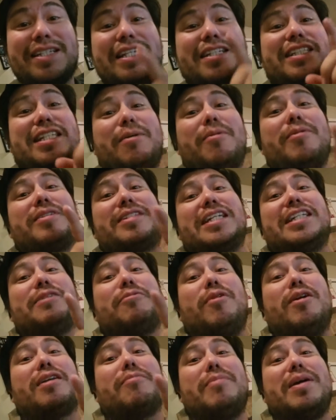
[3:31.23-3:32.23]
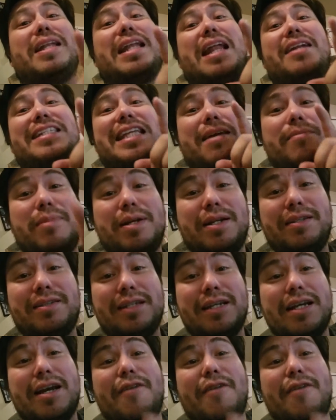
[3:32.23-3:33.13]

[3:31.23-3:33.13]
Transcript: Says someone says they want to be an entertainment.